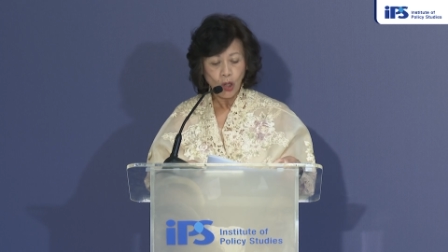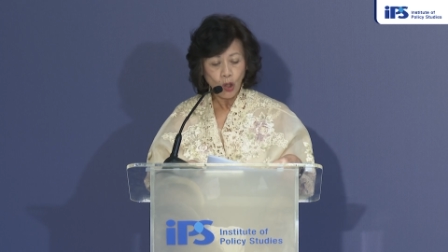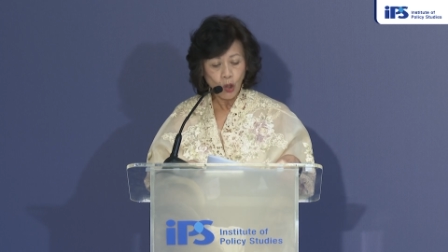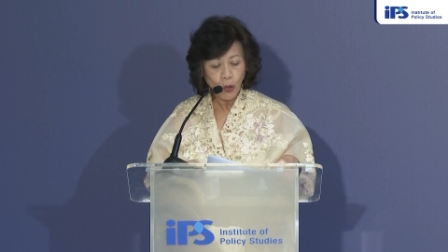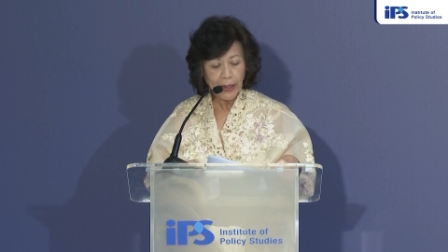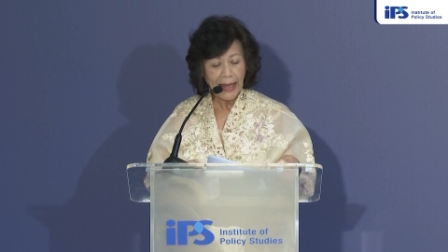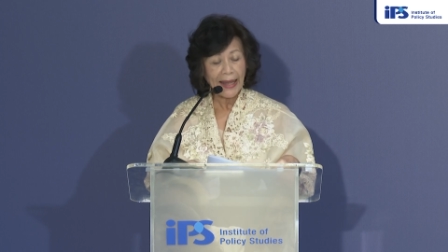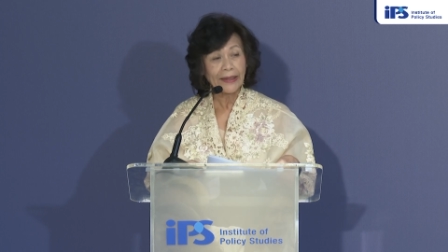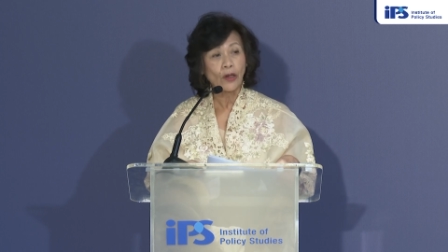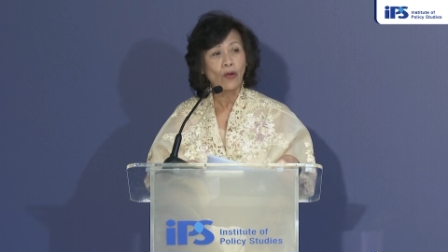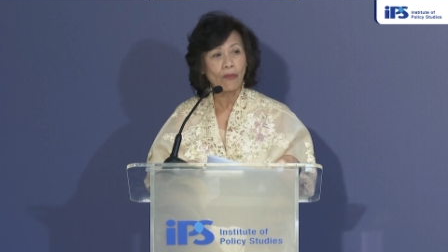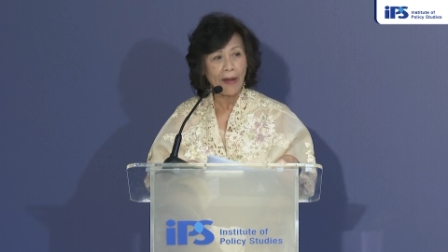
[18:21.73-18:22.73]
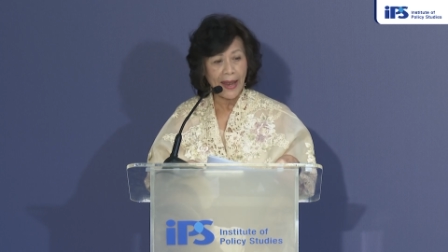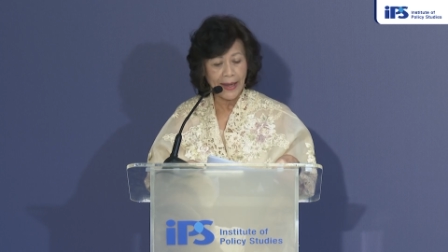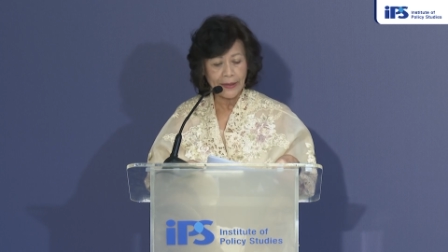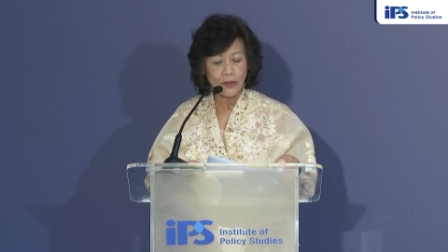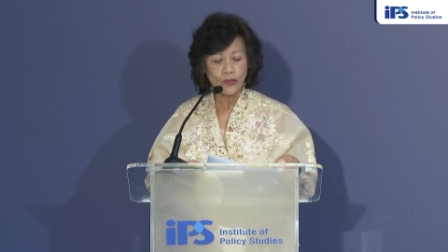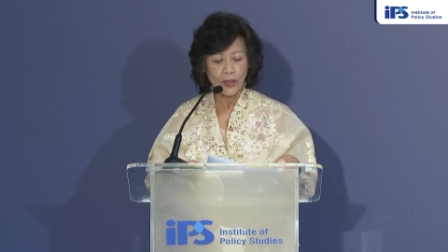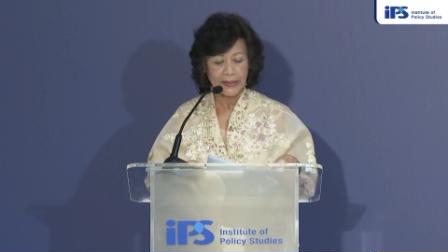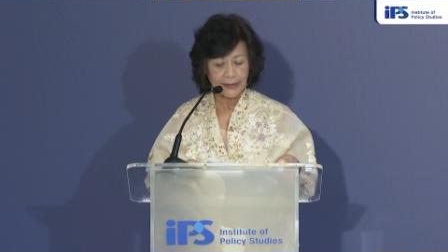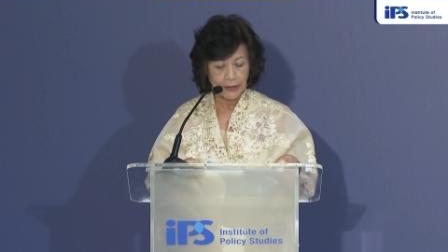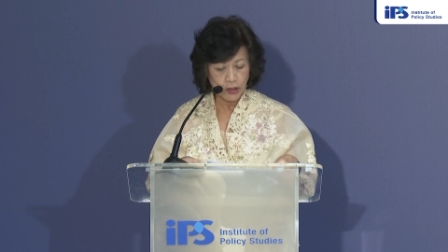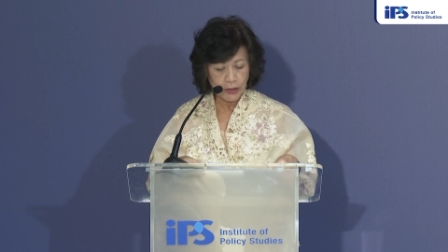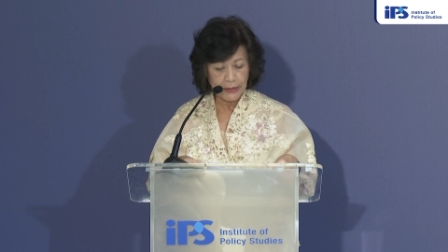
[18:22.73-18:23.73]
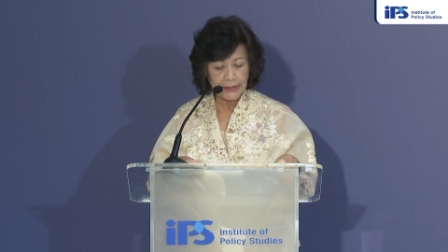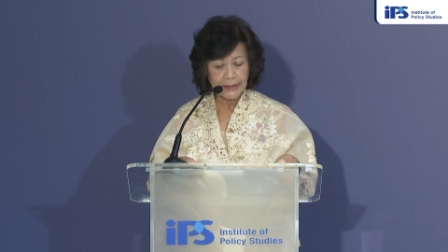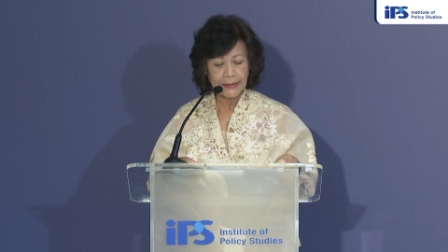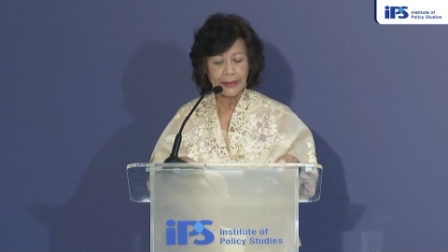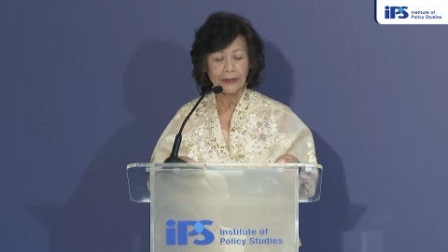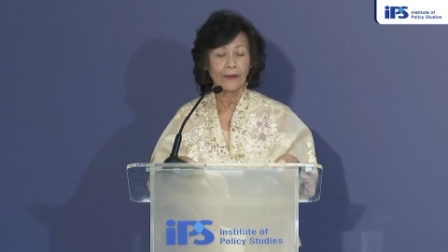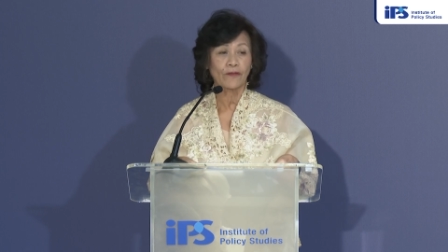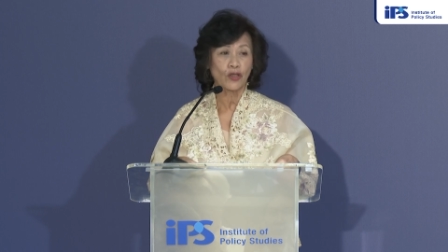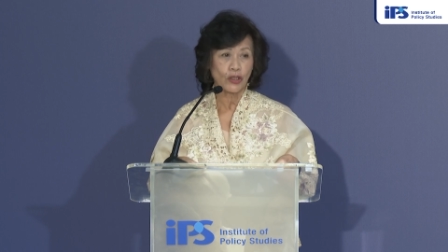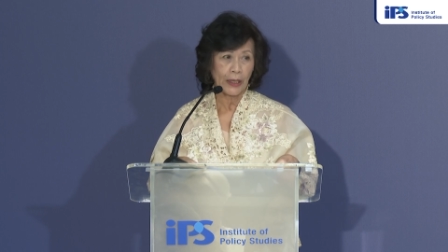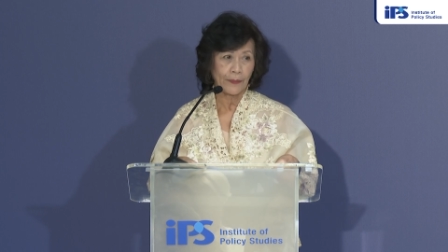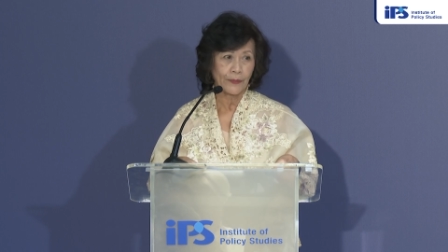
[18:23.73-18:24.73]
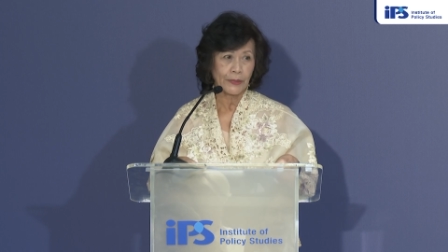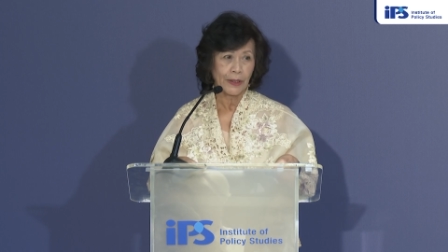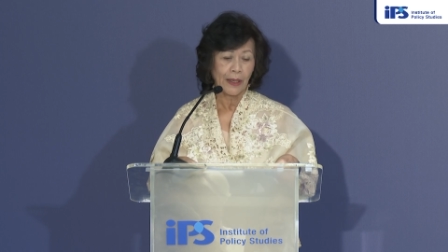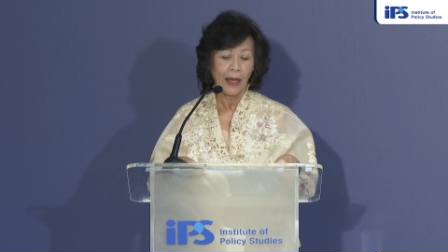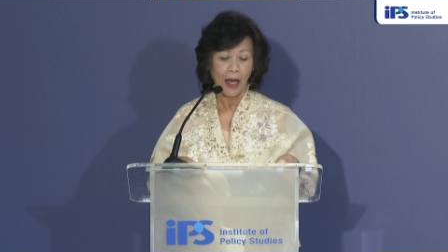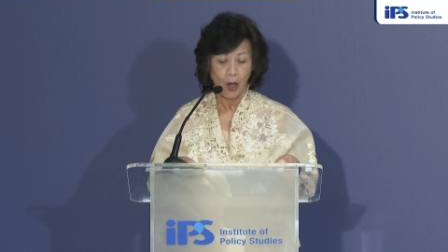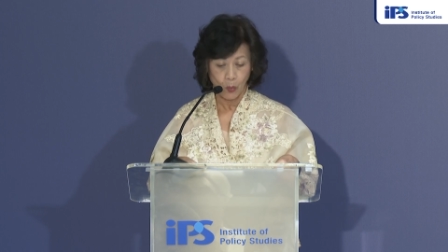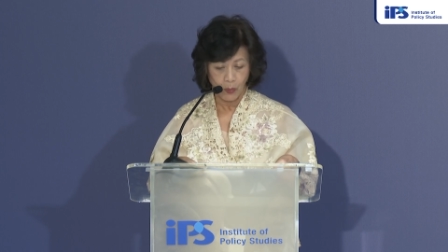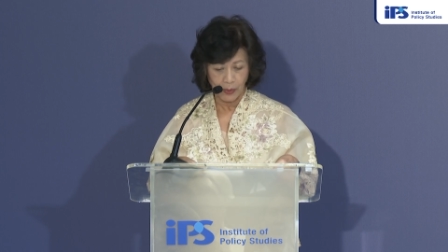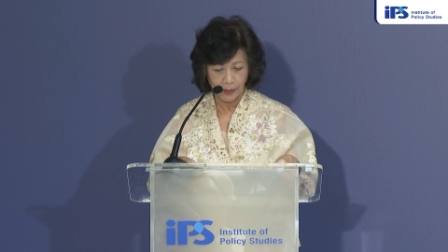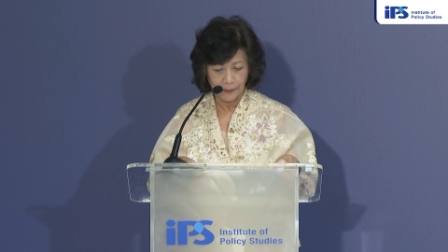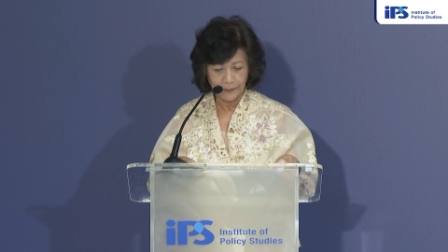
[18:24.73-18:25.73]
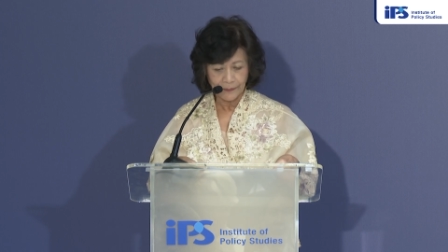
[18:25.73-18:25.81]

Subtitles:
look at grand transitions that have shaped our world.